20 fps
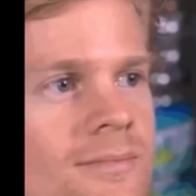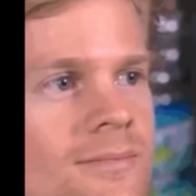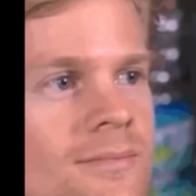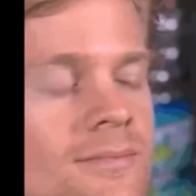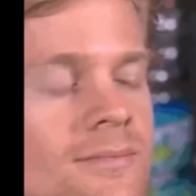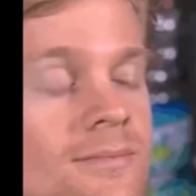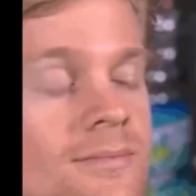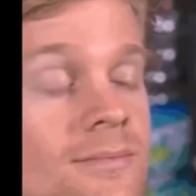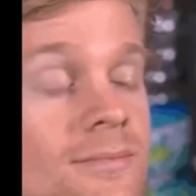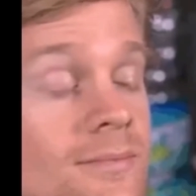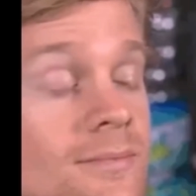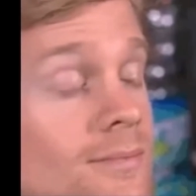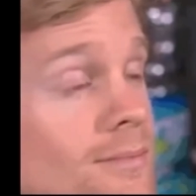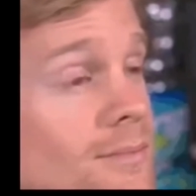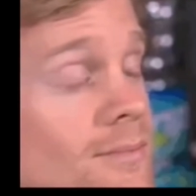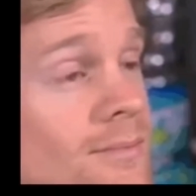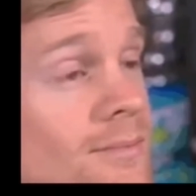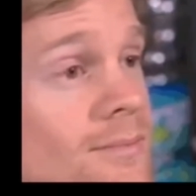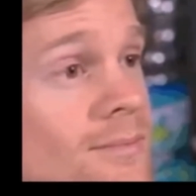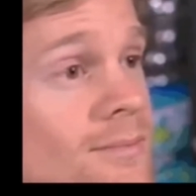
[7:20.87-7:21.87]

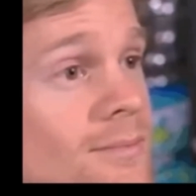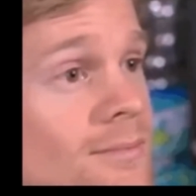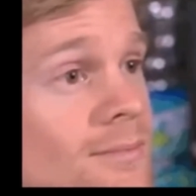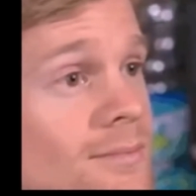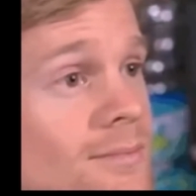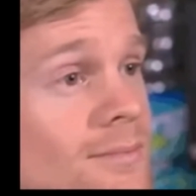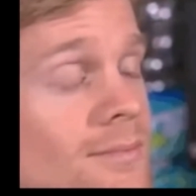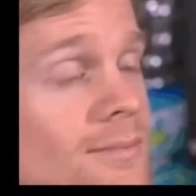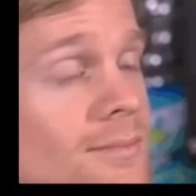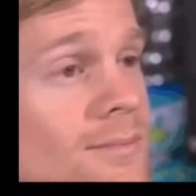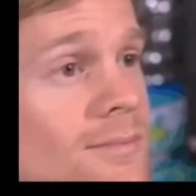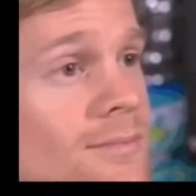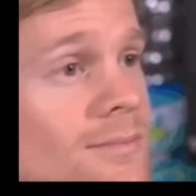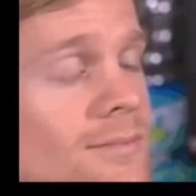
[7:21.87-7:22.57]
Nobody speaks.